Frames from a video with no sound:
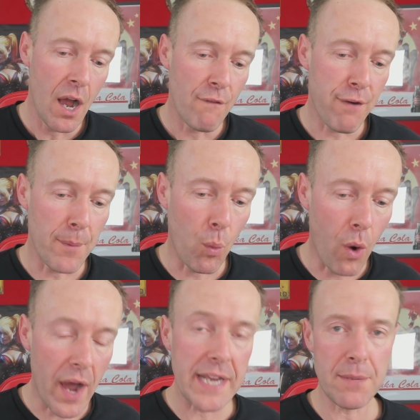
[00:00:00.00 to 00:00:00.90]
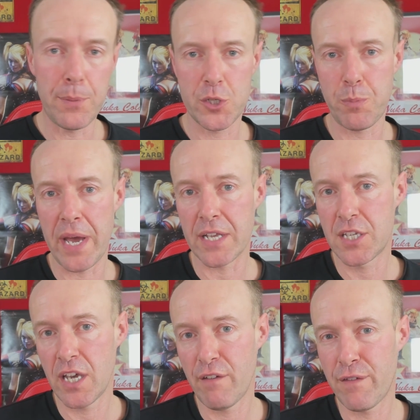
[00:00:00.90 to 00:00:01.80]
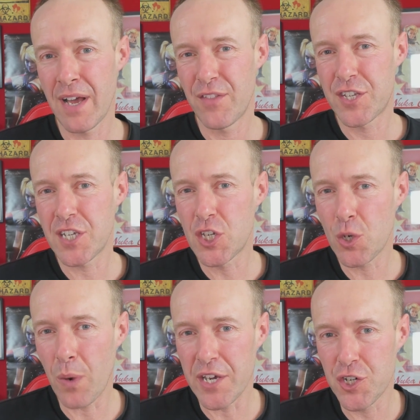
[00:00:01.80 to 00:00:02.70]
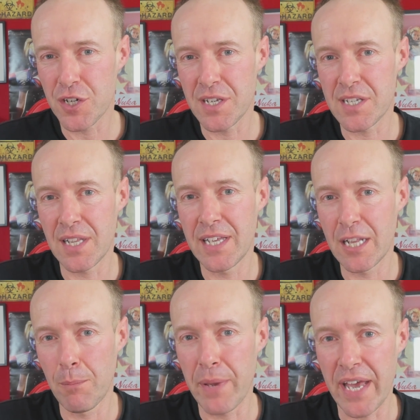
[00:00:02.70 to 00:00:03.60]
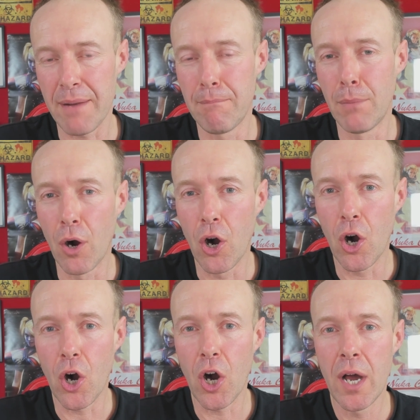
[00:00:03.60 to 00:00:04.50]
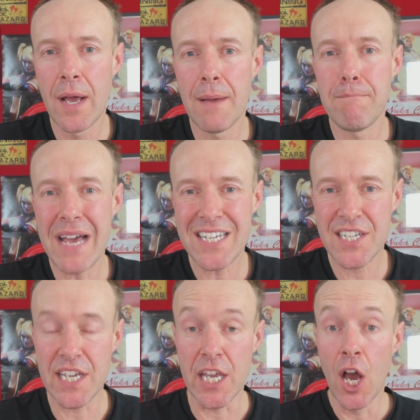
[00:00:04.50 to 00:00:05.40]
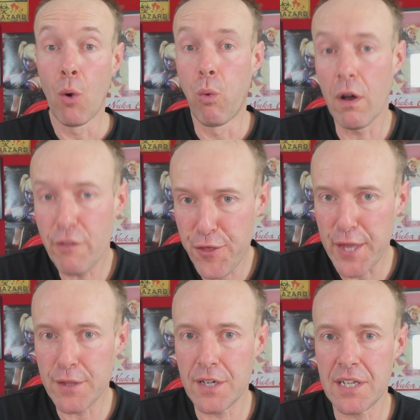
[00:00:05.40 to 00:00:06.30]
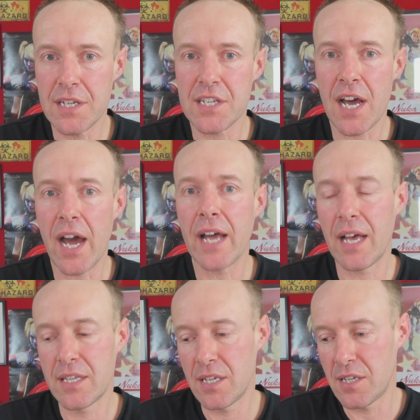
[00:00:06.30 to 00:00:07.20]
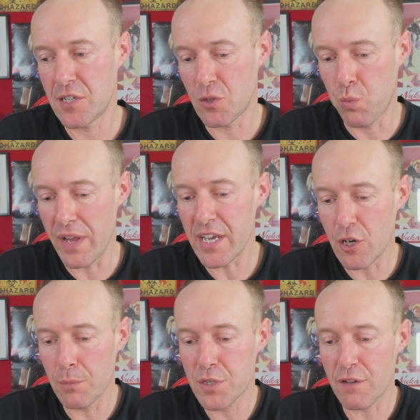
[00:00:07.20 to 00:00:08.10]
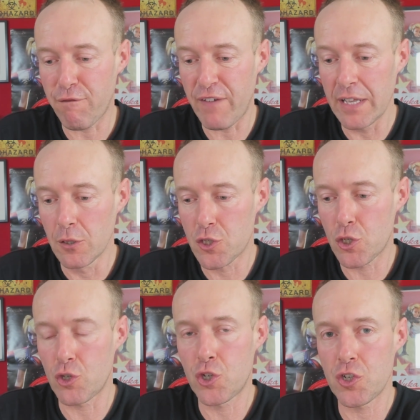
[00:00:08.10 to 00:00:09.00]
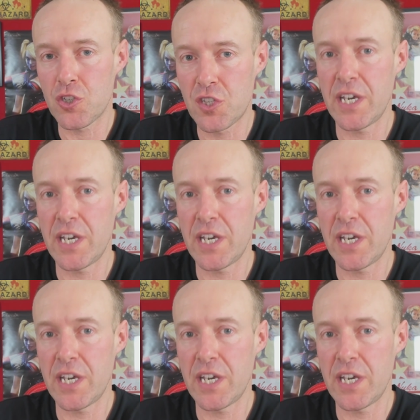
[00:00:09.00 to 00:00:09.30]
From a wider perspective, the situation is a little bit more messy. One thing that it is highlighted is when it comes to fields such as